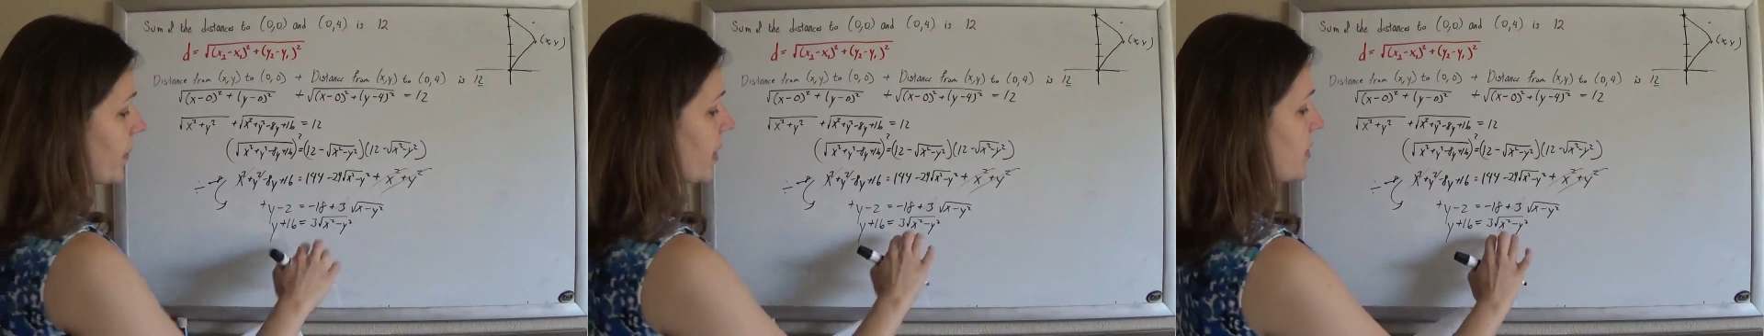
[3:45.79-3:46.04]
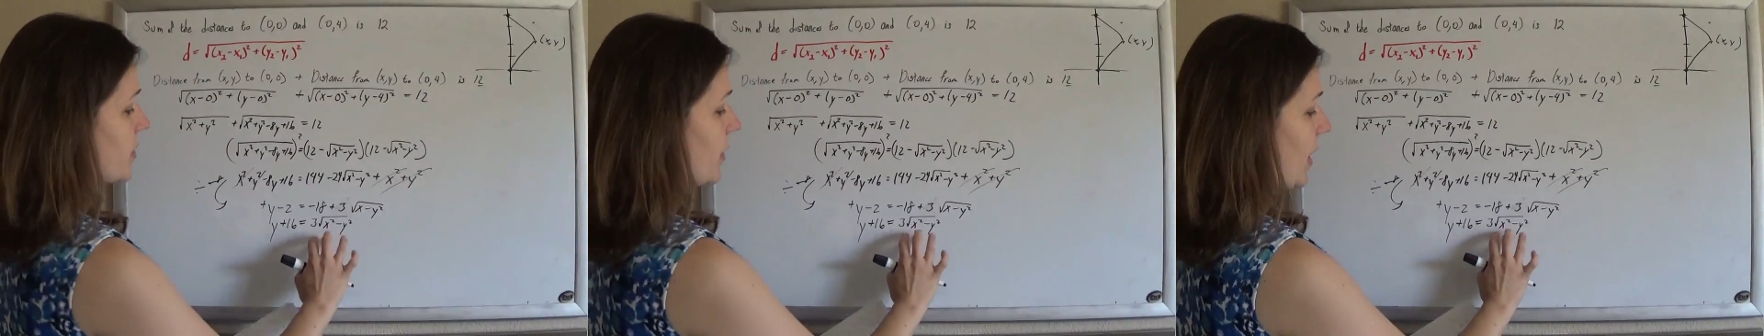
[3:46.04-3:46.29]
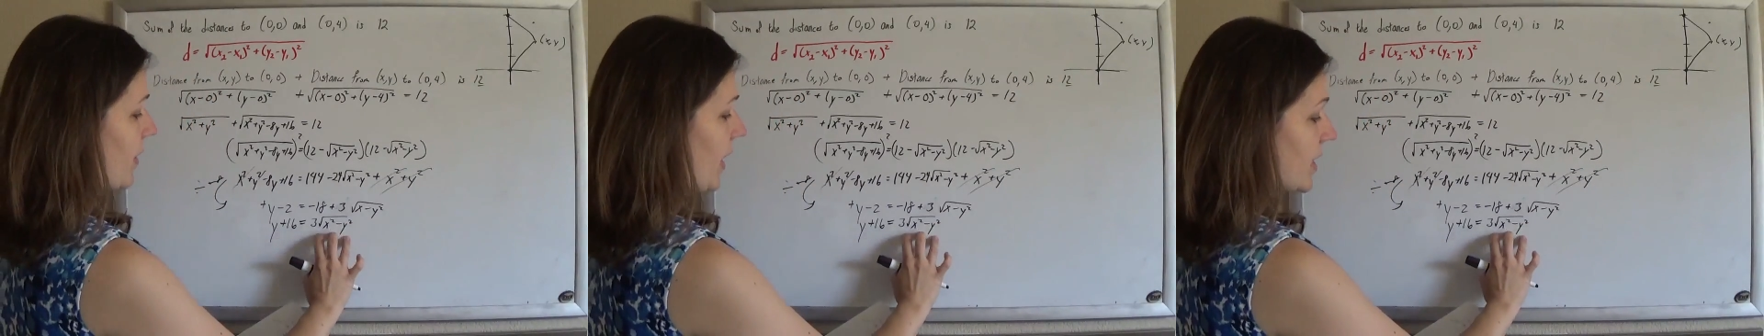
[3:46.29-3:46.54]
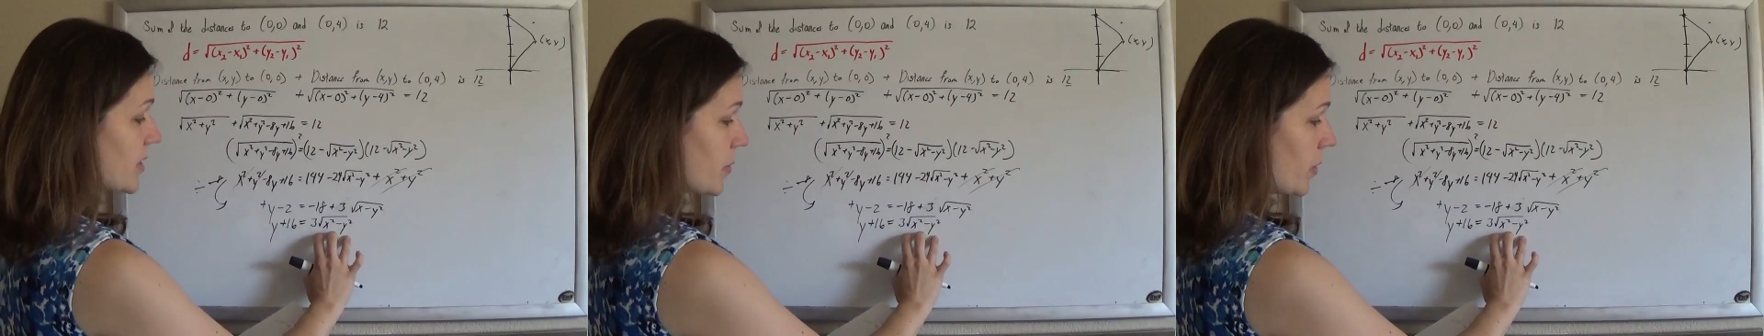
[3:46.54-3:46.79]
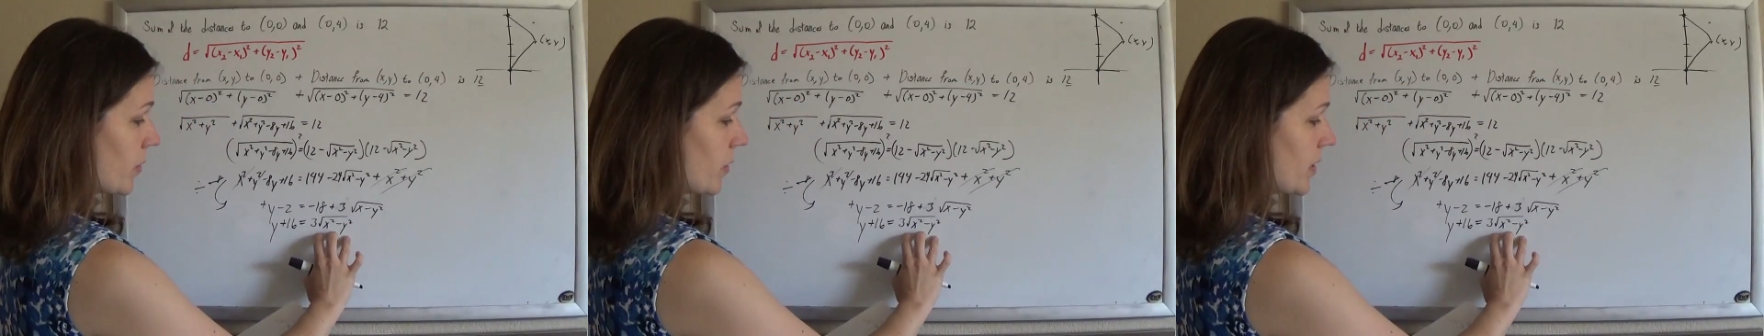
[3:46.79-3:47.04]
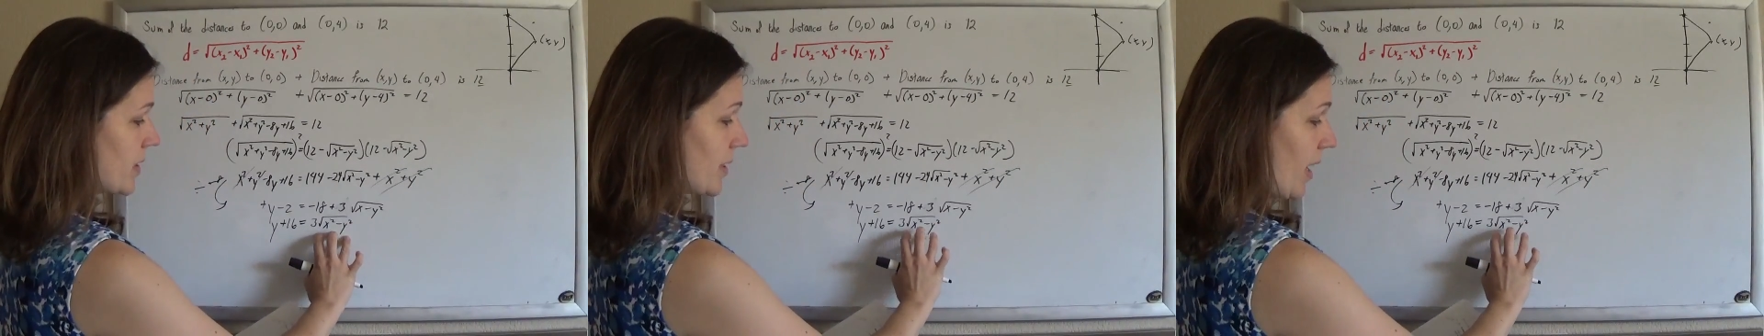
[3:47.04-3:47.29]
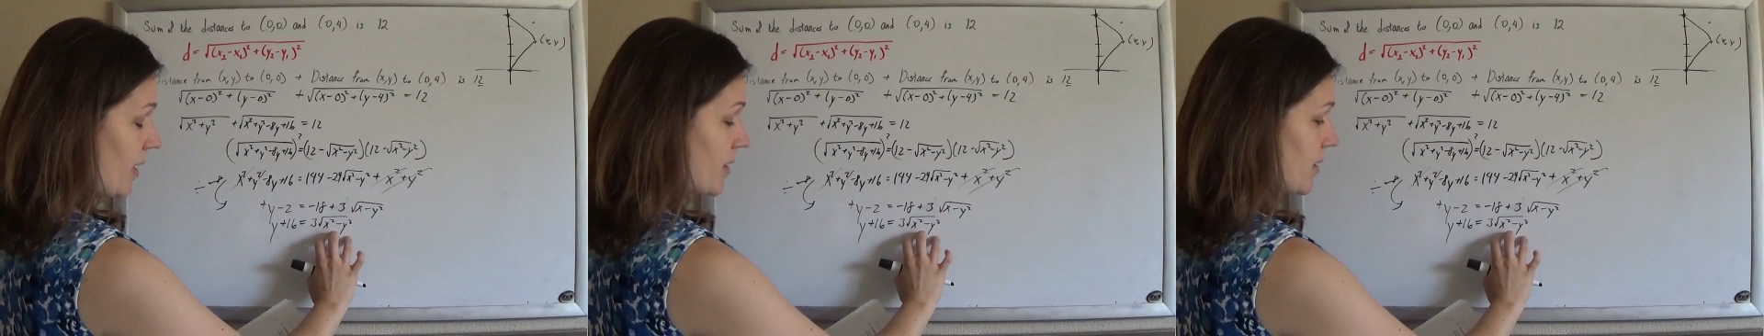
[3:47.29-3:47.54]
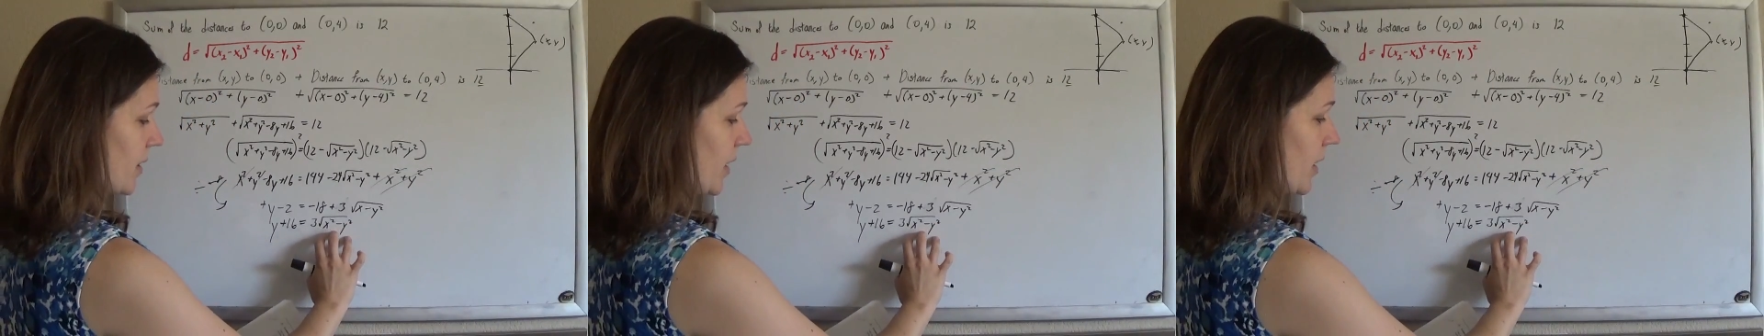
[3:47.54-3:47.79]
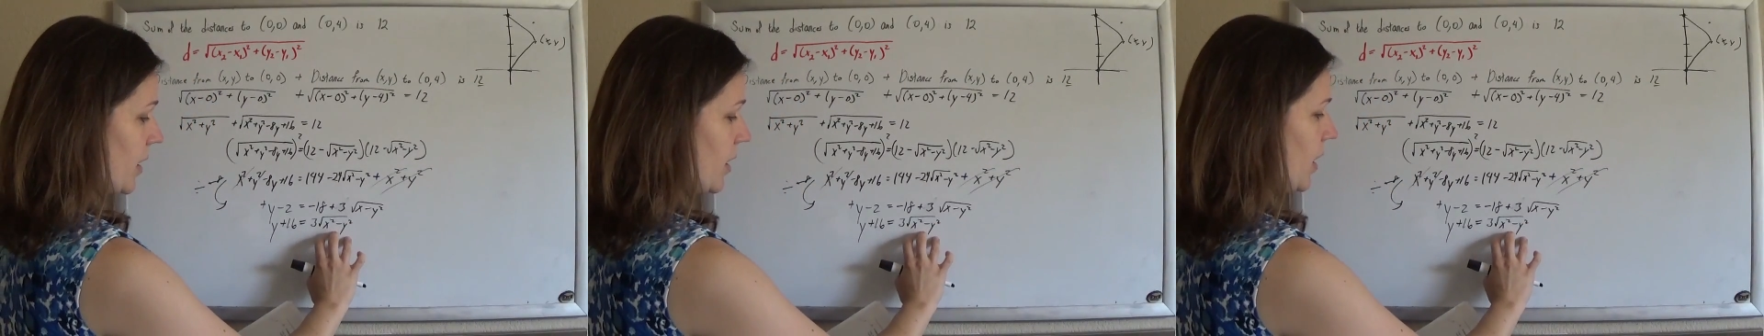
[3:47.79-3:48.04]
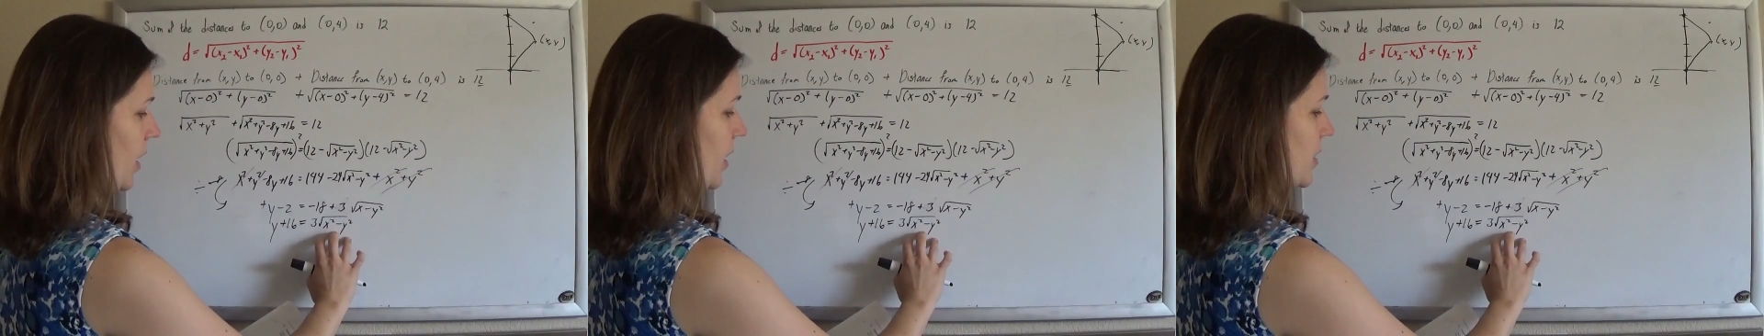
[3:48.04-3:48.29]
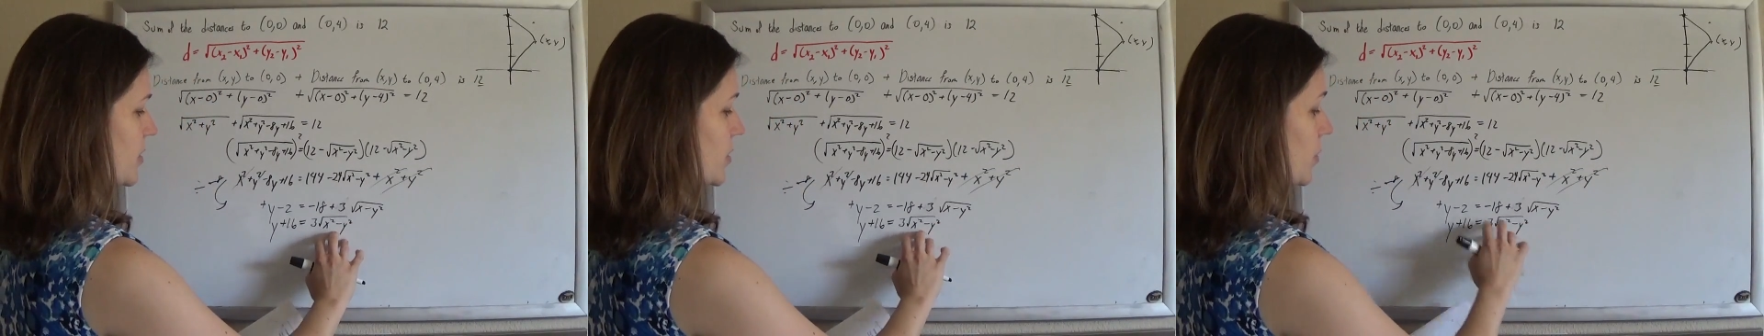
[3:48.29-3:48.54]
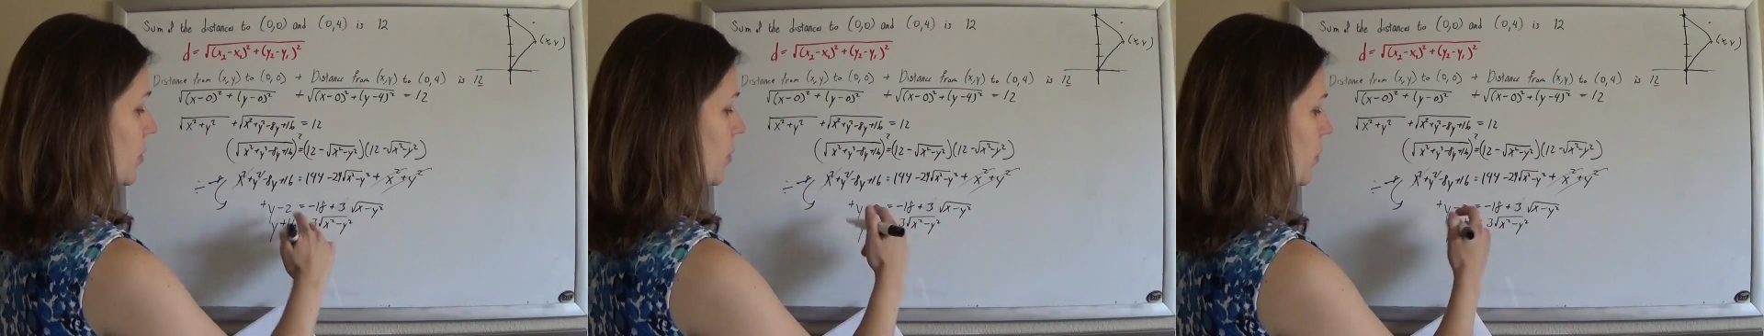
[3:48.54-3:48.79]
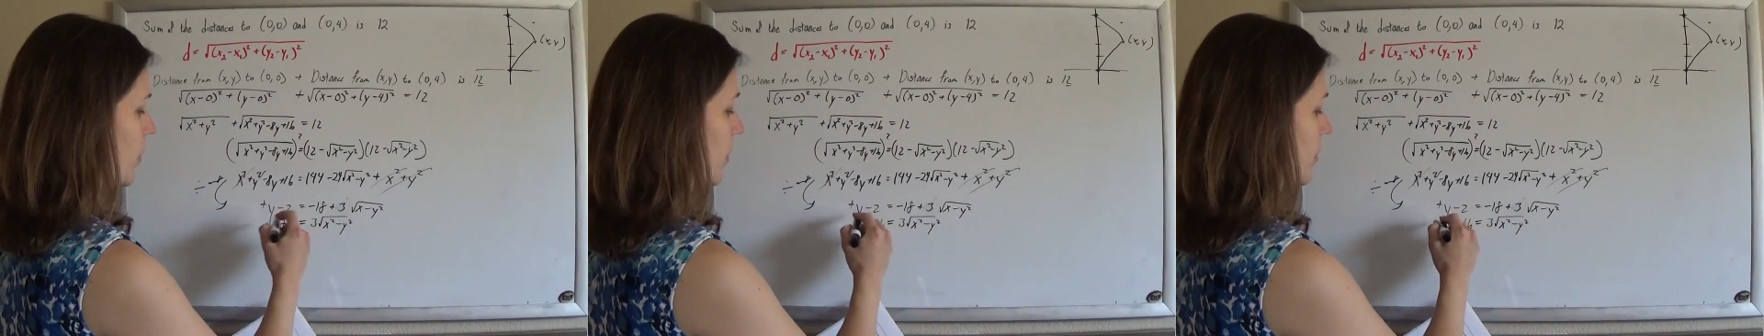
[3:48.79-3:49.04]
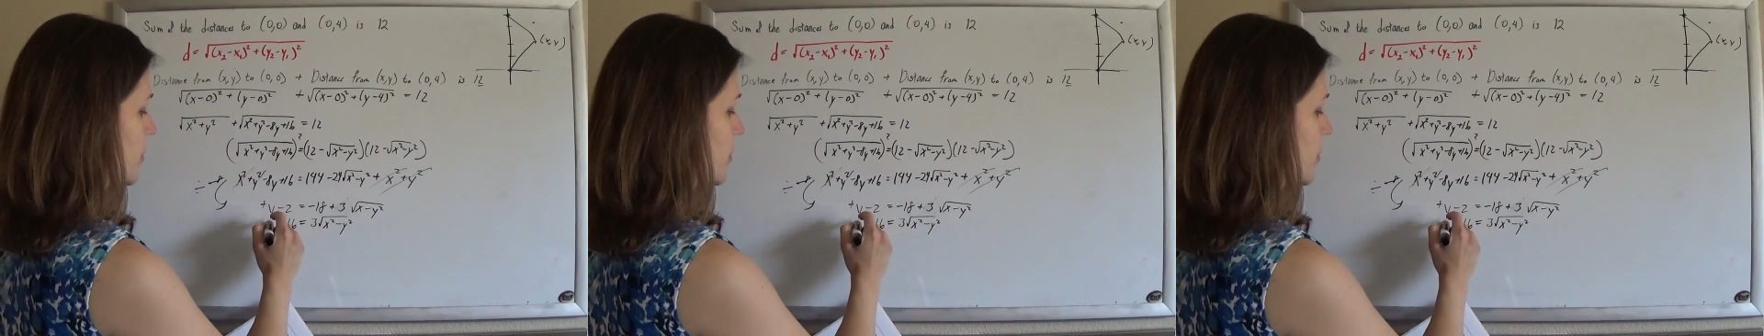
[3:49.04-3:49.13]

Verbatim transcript: So now that square root is isolated, and so we'll